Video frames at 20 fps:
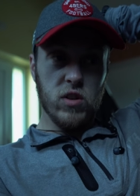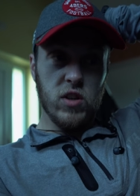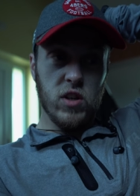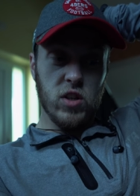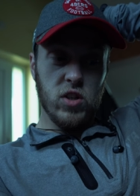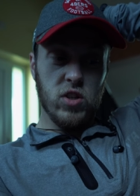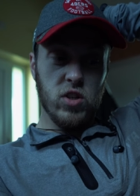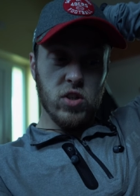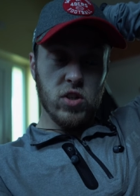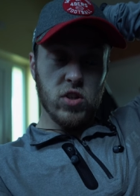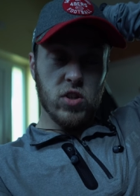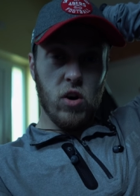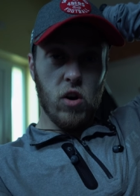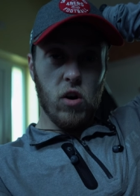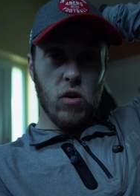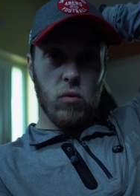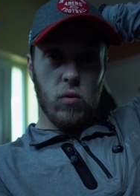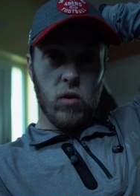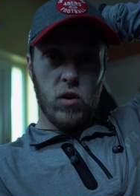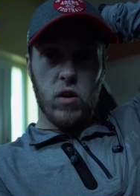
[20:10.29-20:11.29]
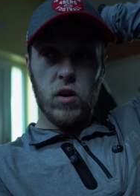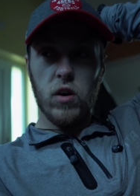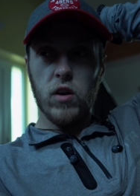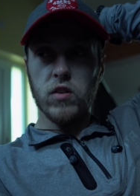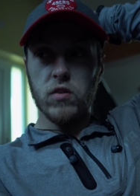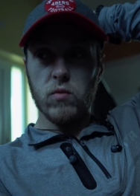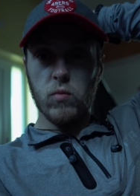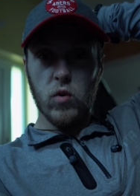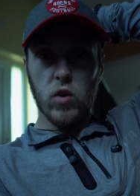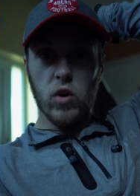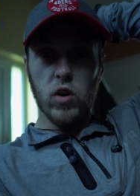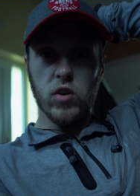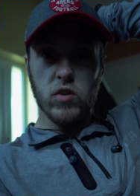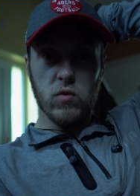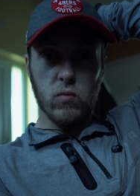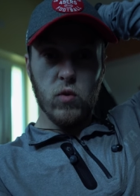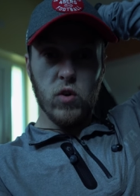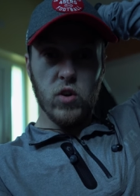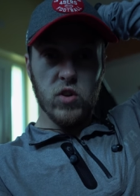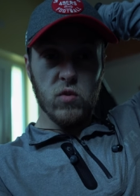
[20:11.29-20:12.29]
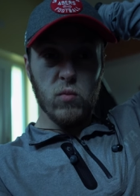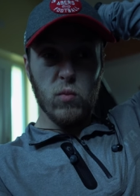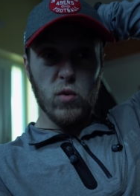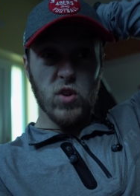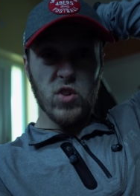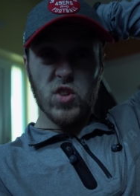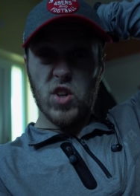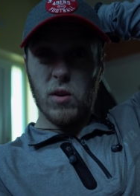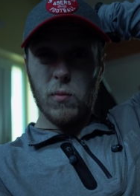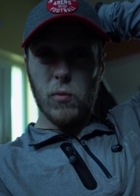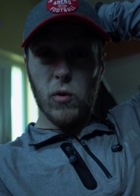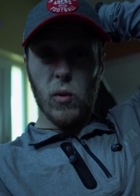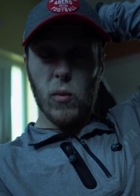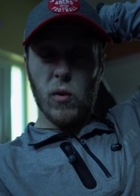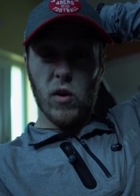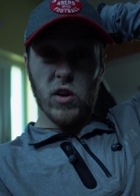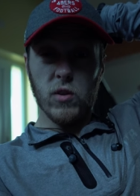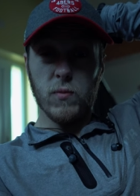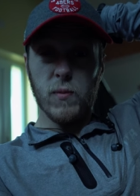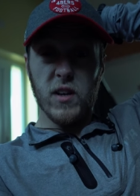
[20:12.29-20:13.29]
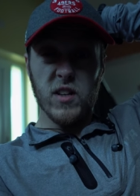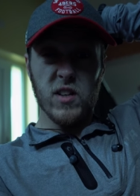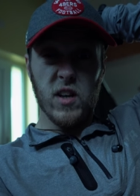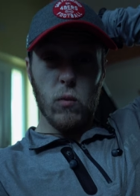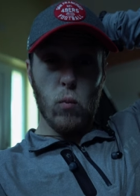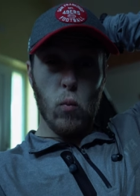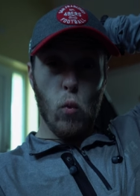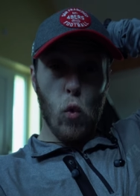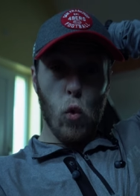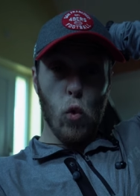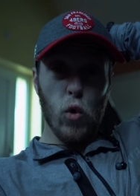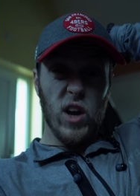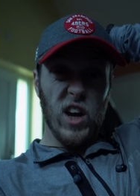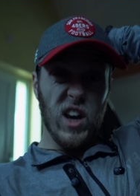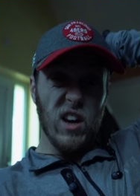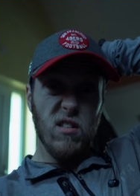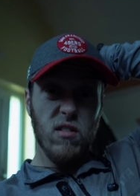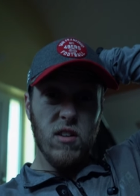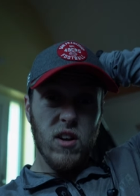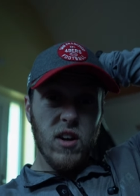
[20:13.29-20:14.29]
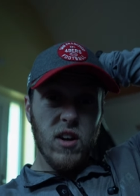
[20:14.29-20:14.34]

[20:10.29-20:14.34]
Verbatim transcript: it just got worse and worse and worse and worse to the point where I was basically walking.